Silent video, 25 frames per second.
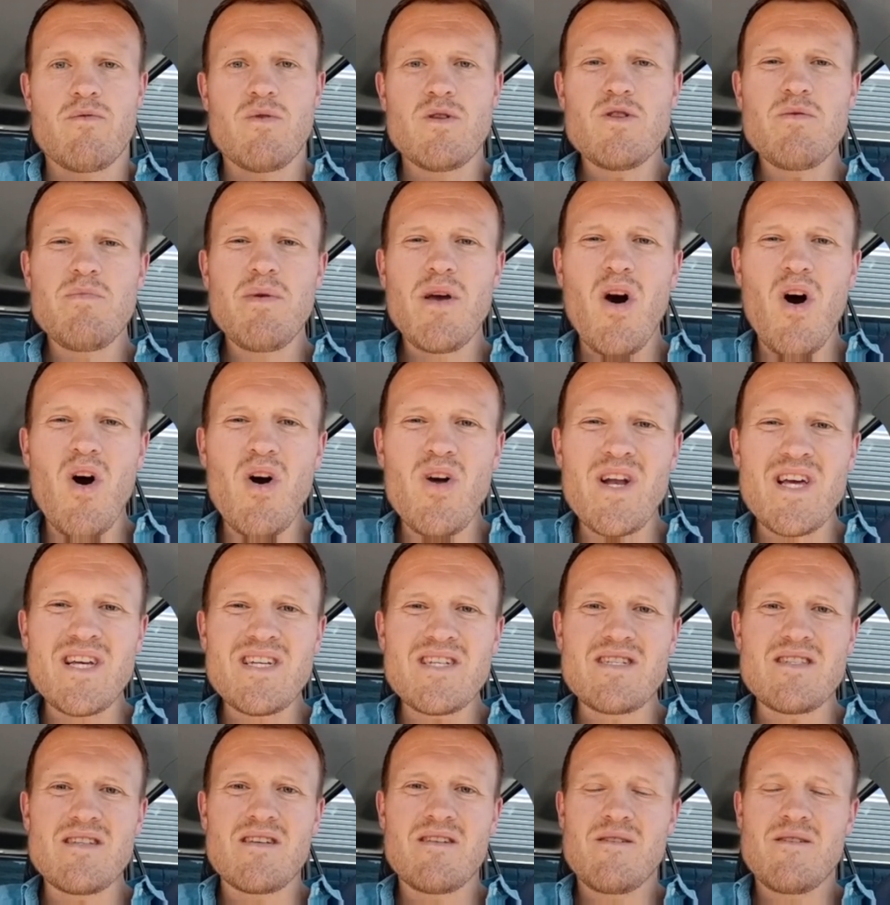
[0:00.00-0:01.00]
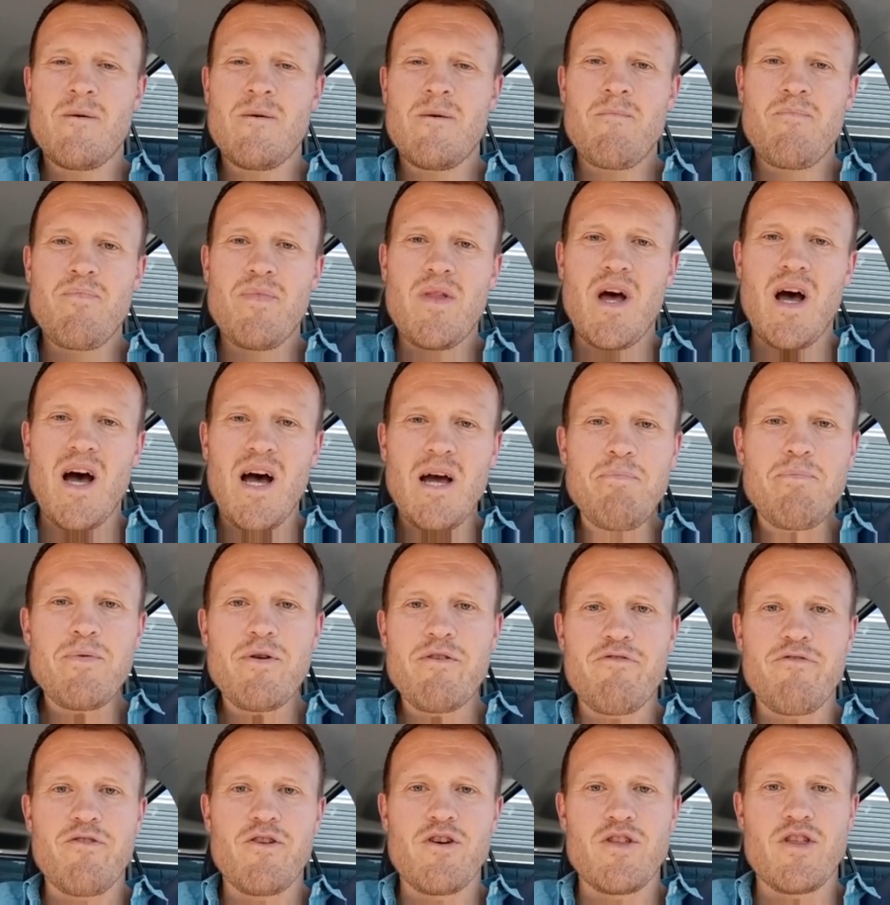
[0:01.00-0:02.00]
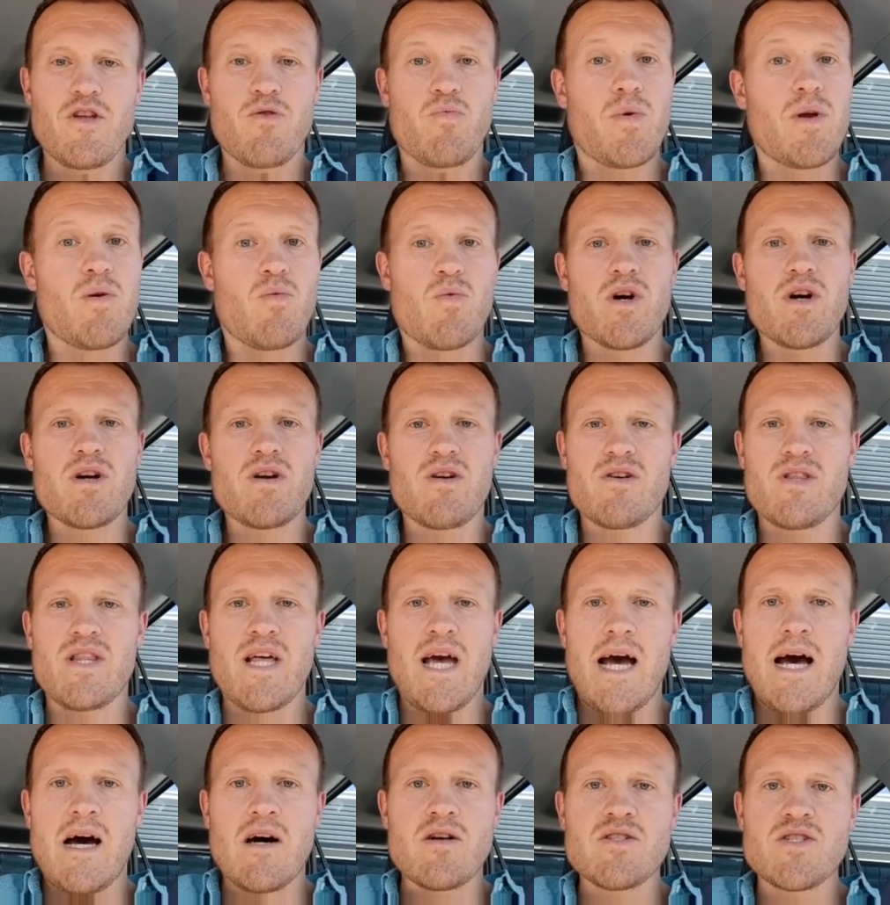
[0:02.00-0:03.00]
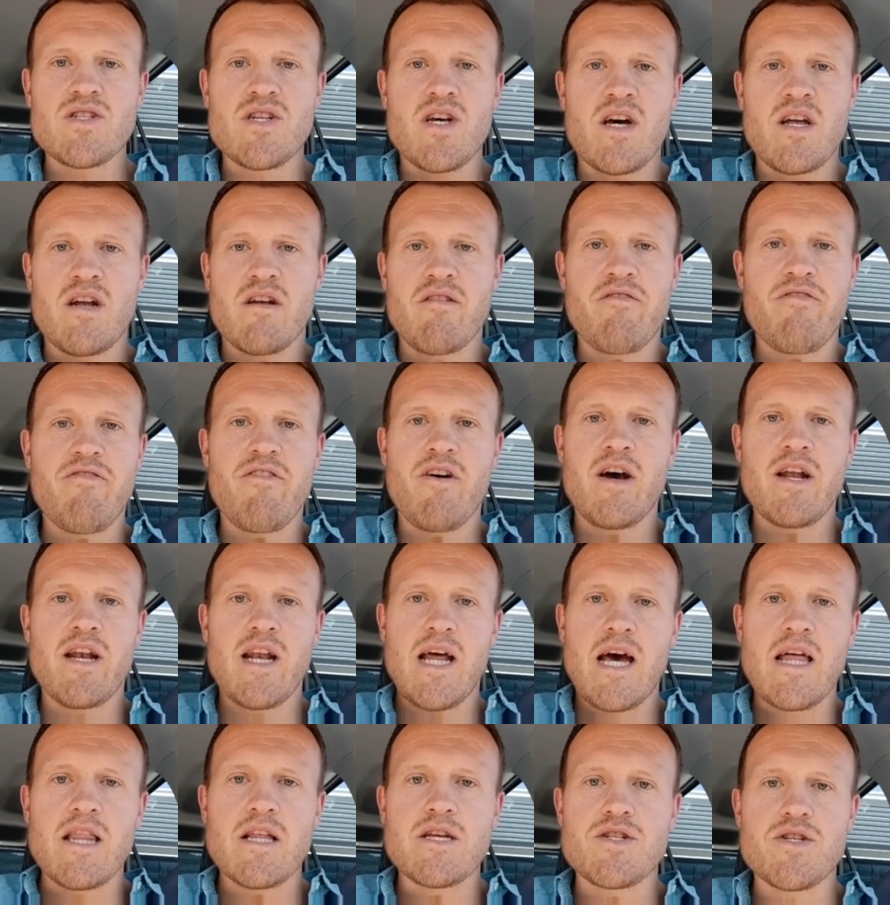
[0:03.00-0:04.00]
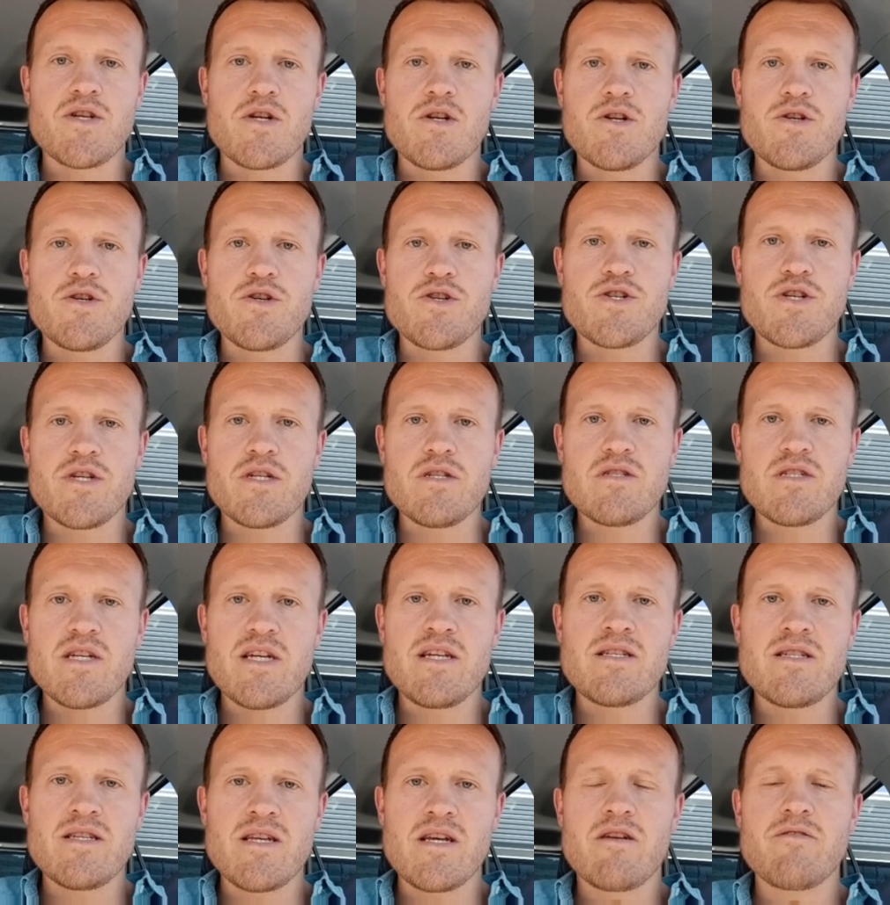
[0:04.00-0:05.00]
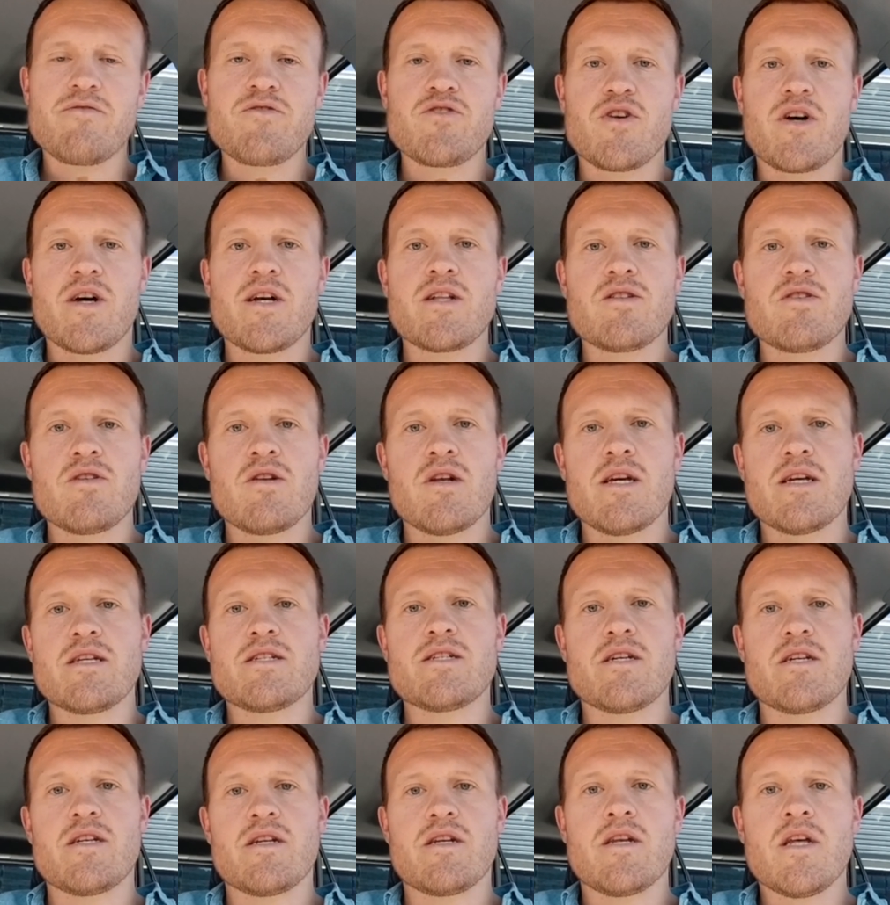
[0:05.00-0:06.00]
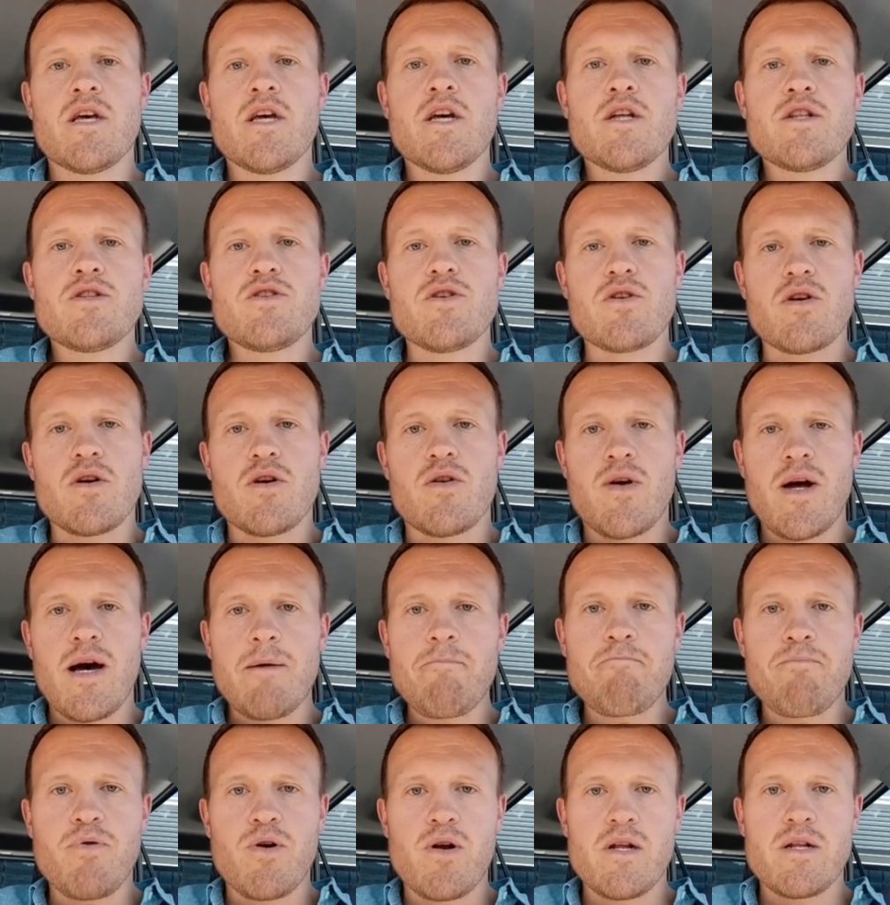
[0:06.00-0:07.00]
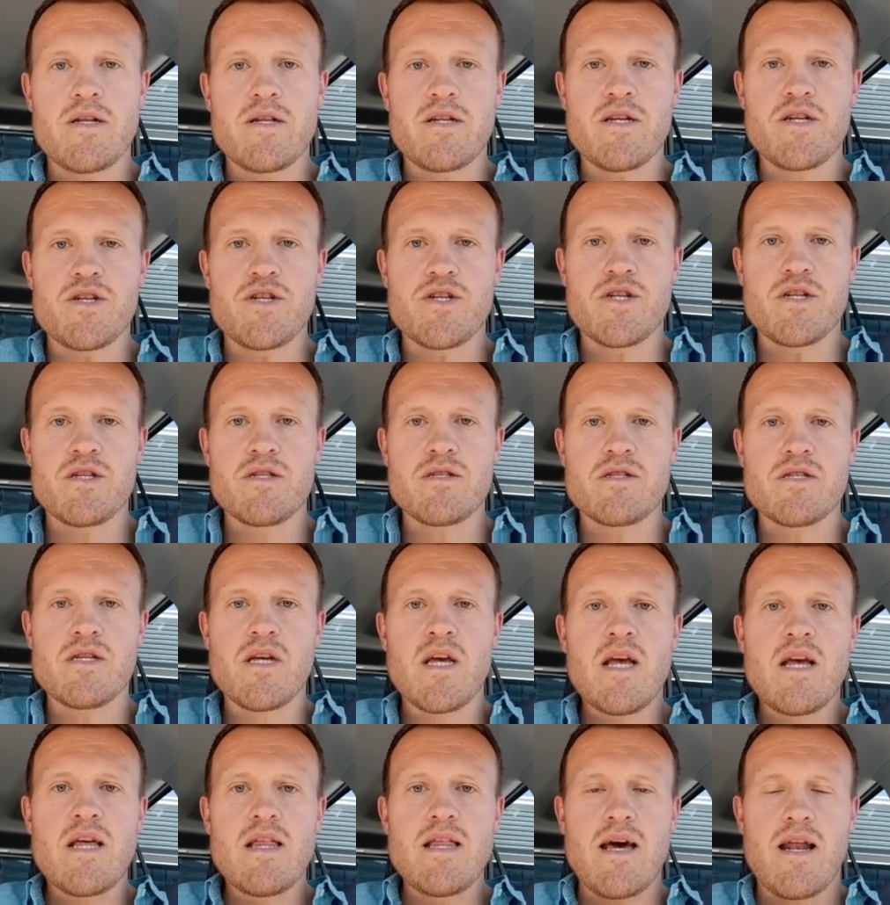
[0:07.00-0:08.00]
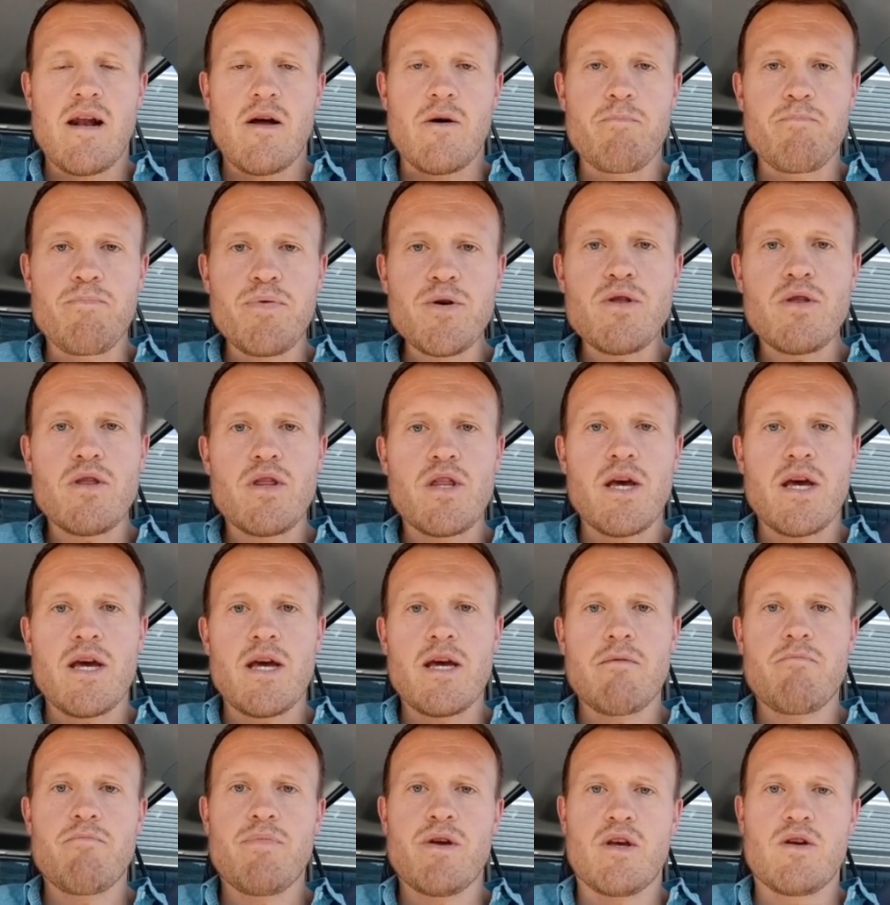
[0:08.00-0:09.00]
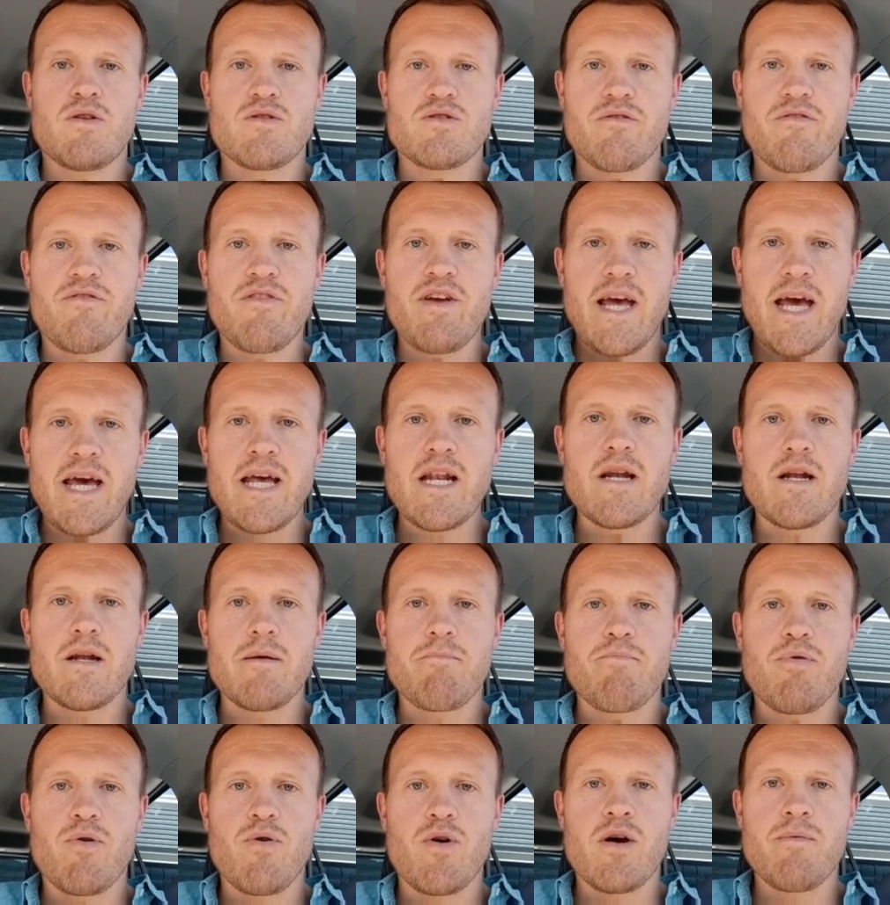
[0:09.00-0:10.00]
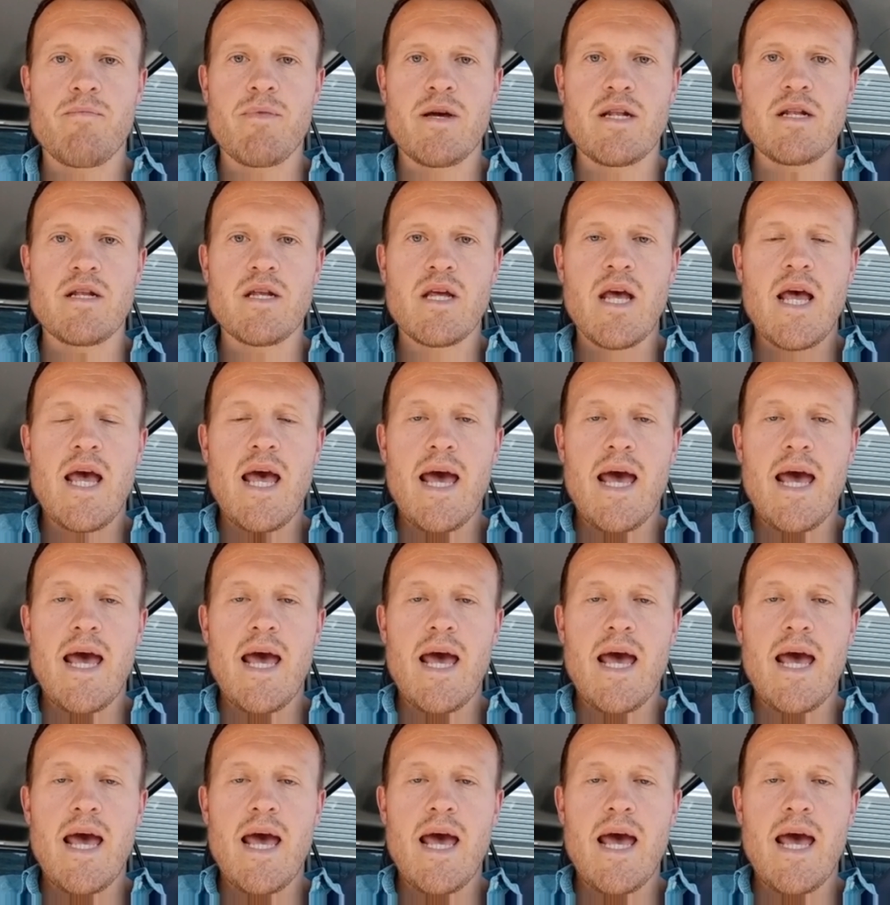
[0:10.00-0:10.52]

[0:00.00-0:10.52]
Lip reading: Well, to be honest, I prefer that we work on the outside and find other solutions instead of trying to listen to corrupt politicians that are put there because of cadre deployment